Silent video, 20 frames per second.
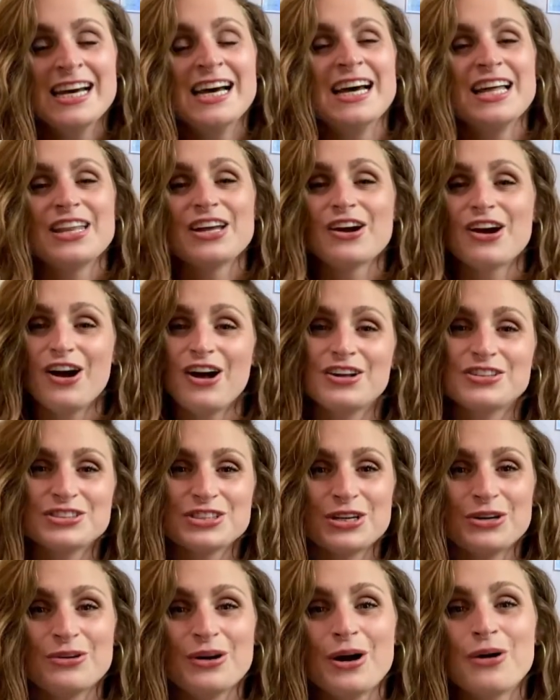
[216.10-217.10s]
They're
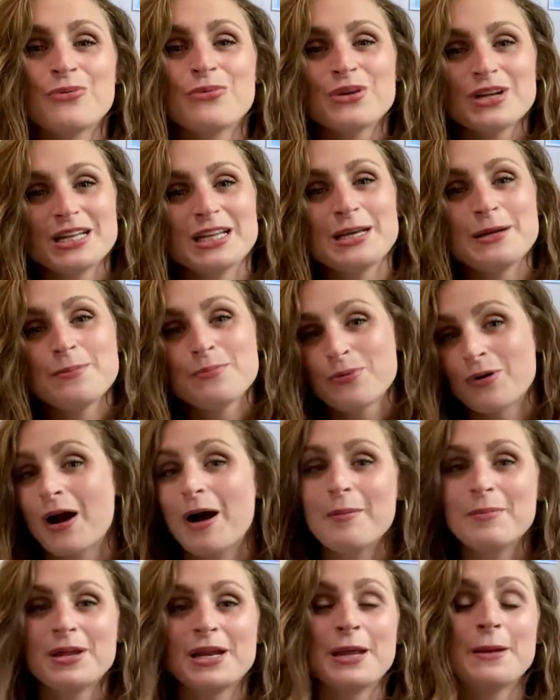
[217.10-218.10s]
also a really
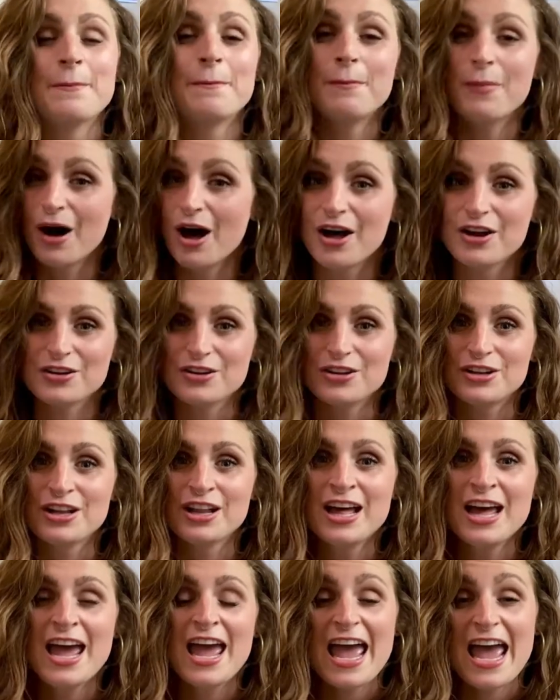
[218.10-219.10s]
prominent model
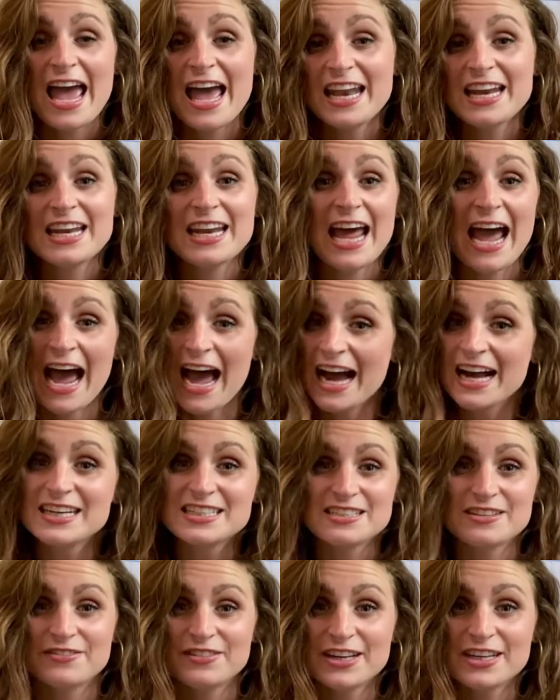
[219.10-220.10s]
and an
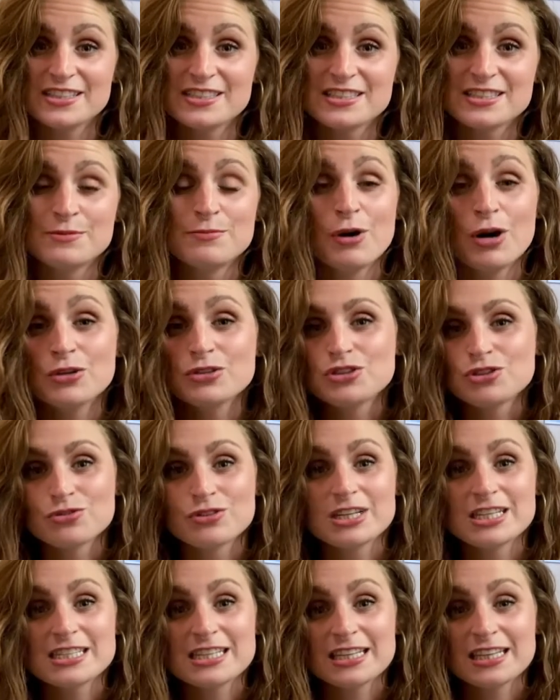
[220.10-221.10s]
activist. Most
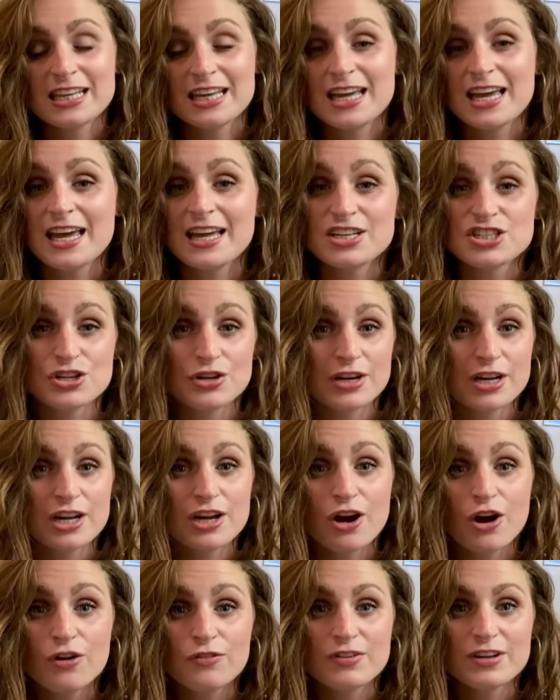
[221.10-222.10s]
recently, during
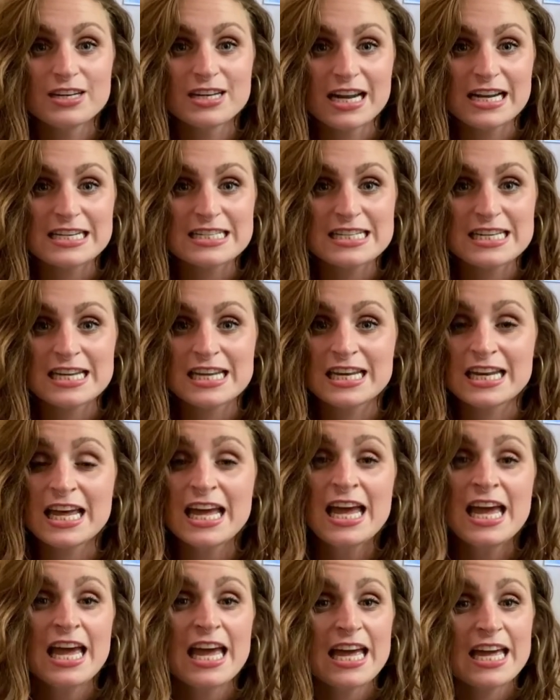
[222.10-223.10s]
COVID-19,
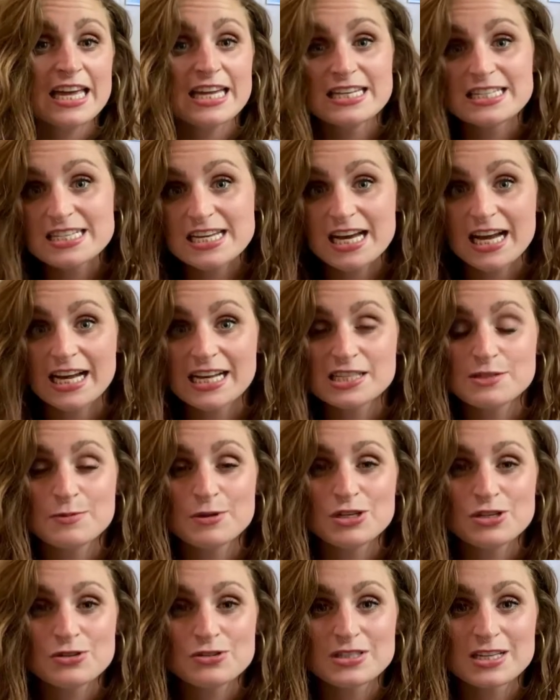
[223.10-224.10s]
India has been
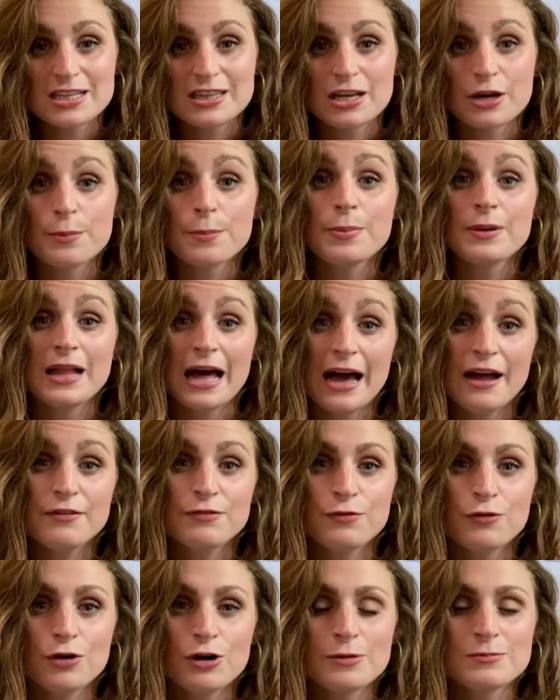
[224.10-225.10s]
using their
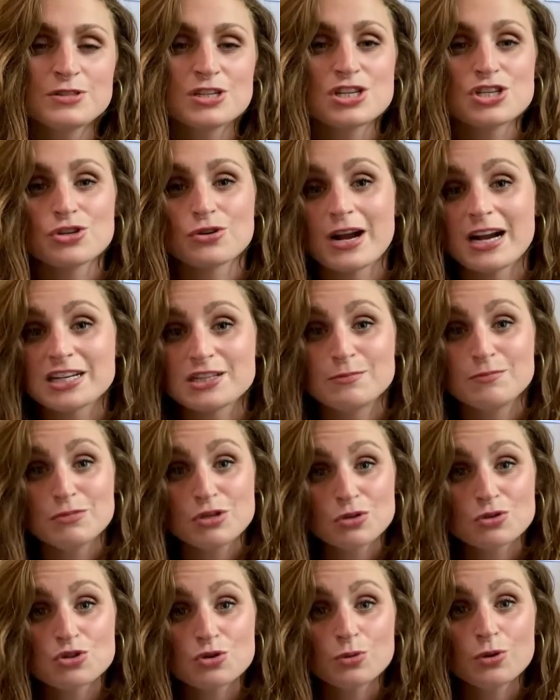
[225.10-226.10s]
platform to direct
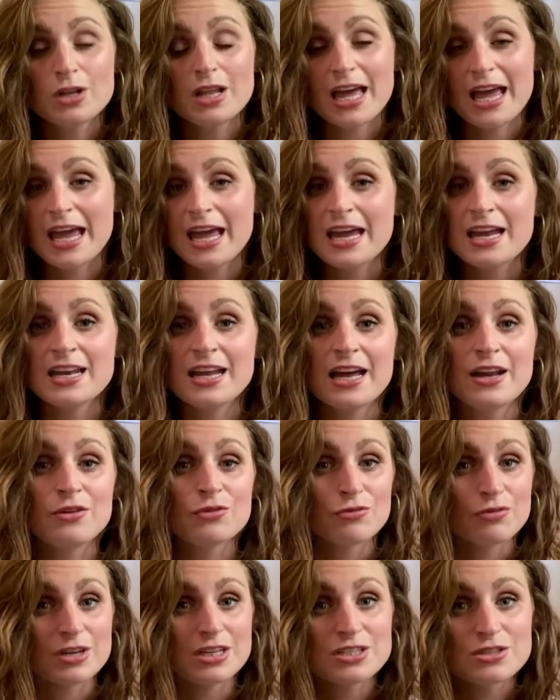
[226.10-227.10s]
mutual aid and
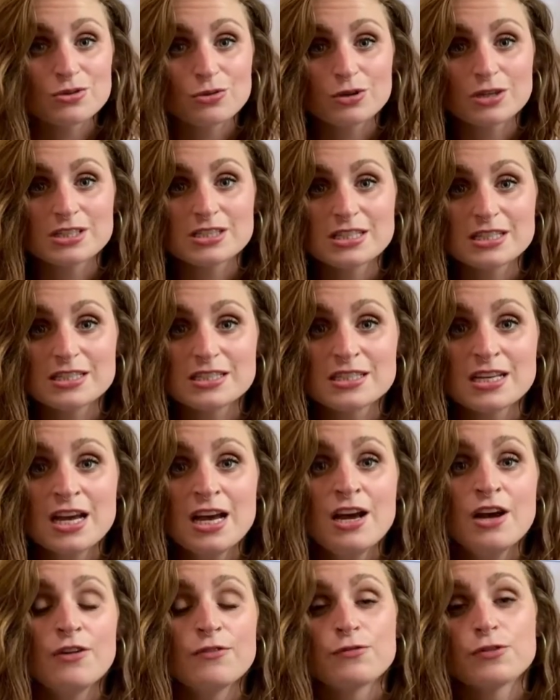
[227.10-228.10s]
resources
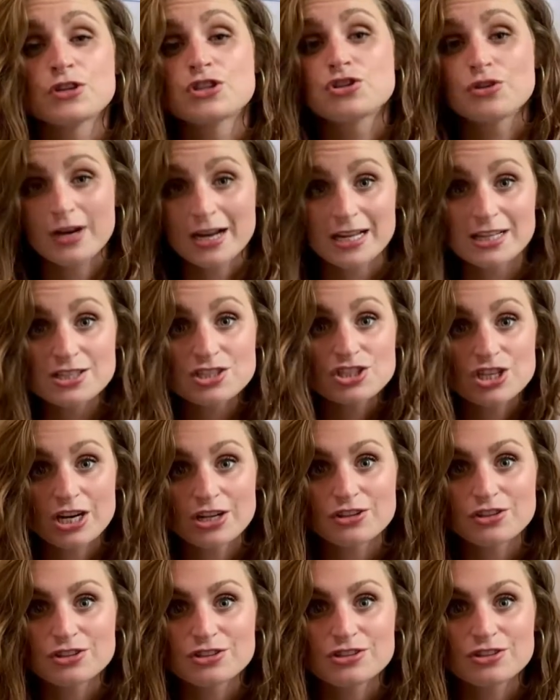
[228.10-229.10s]
for
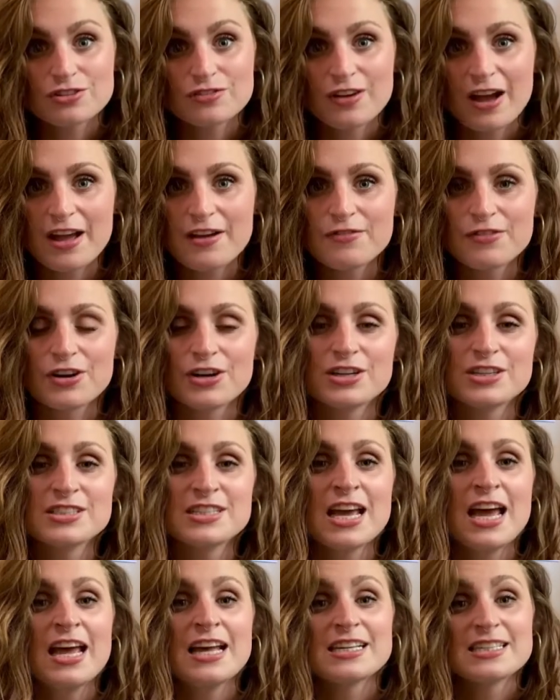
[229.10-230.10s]
transgender survivors,
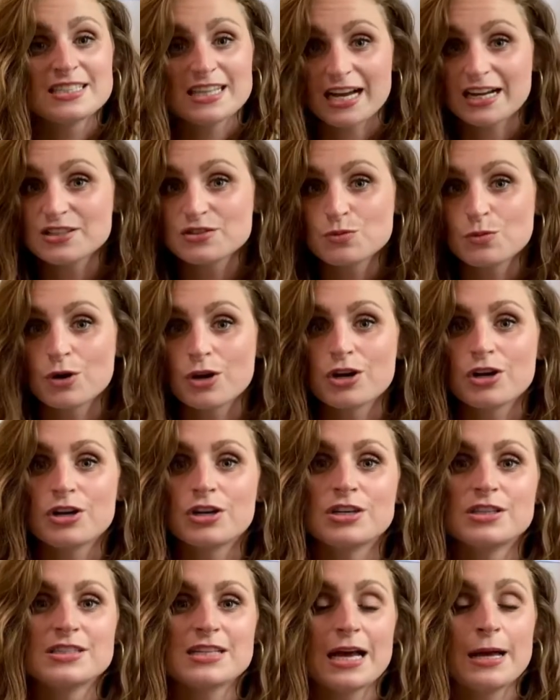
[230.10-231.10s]
sex
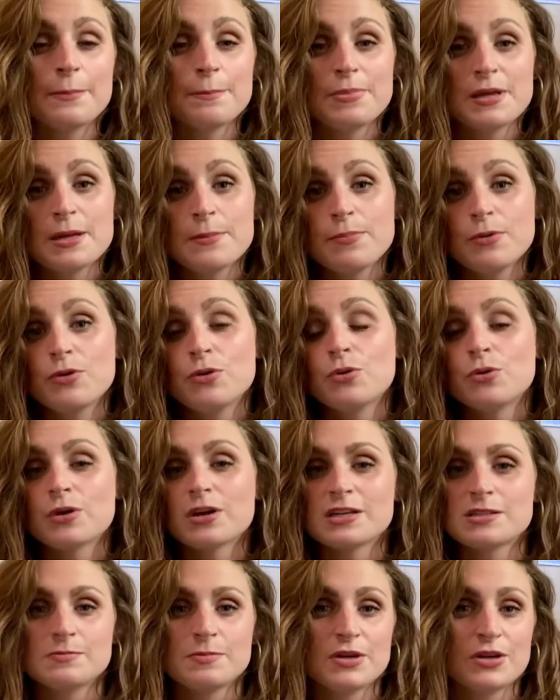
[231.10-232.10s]
workers, and people who are
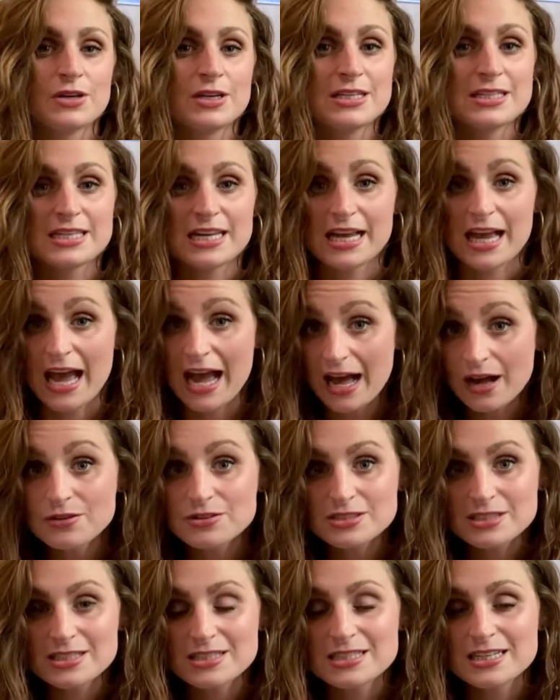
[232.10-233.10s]
experiencing
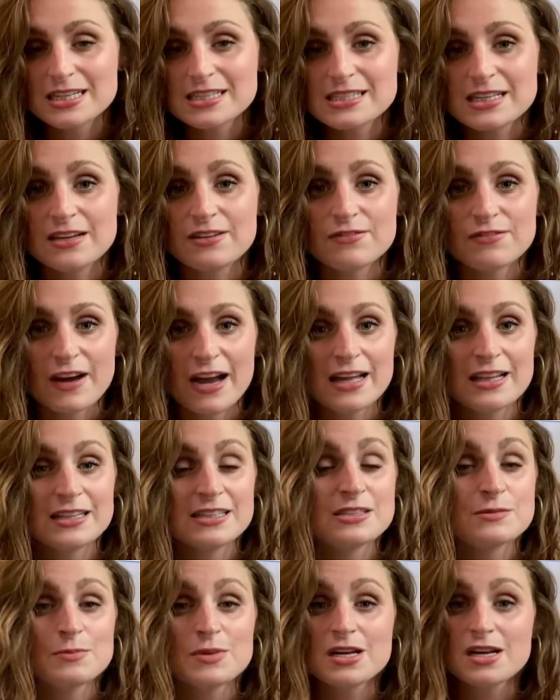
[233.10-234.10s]
houselessness and violence
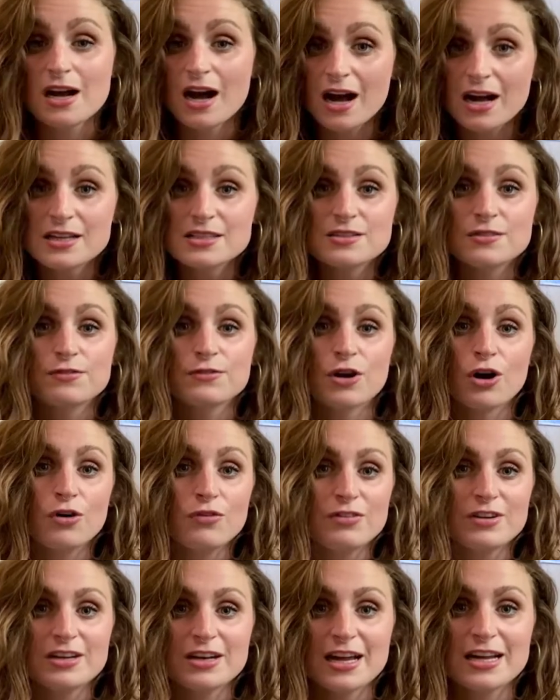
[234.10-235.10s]
because of
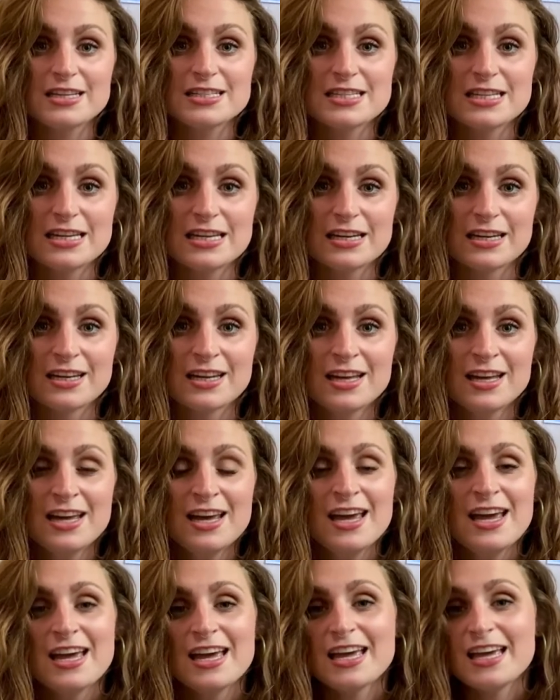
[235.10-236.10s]
COVID-19.
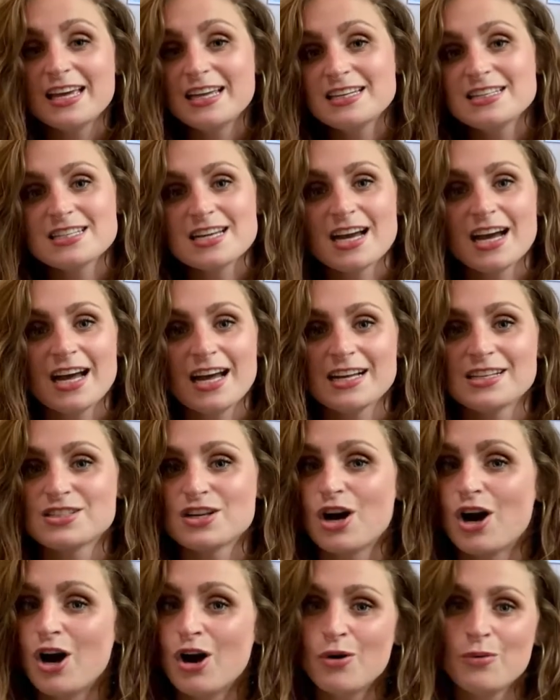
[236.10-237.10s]
India has
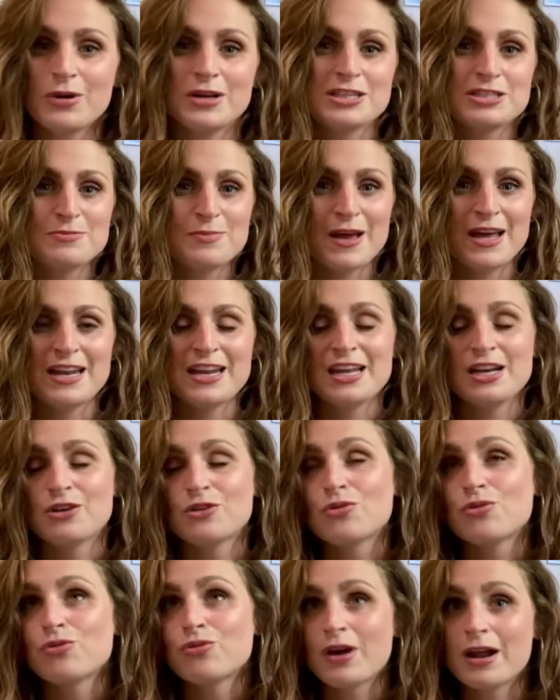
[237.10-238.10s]
always been
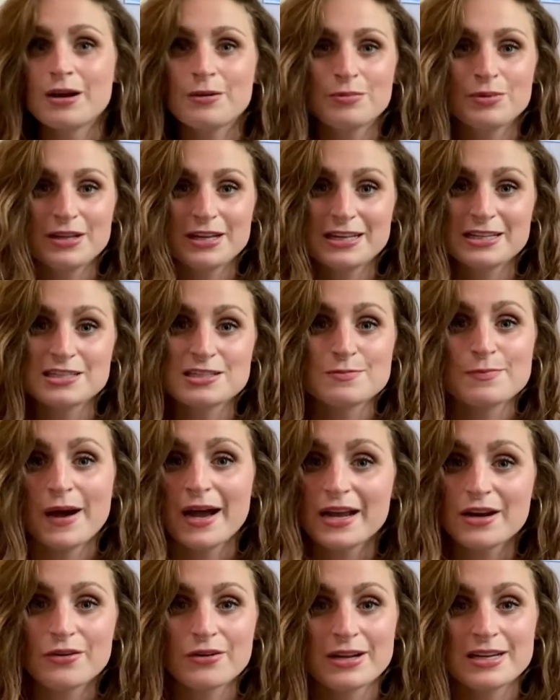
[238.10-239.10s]
incredibly
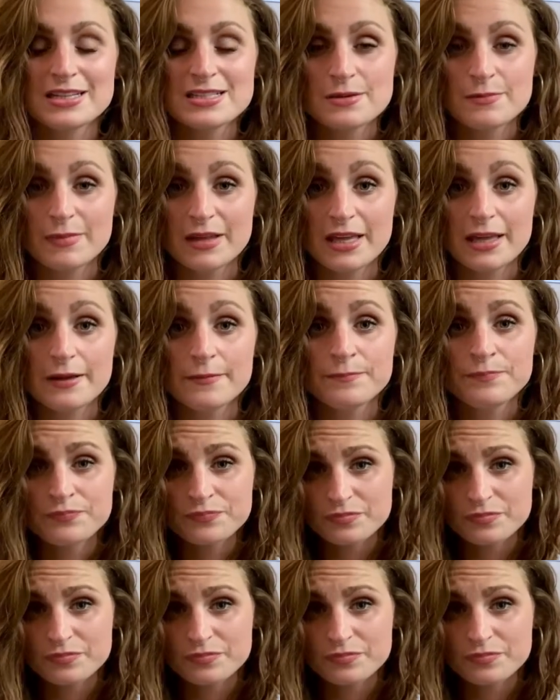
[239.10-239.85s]
inspiring to me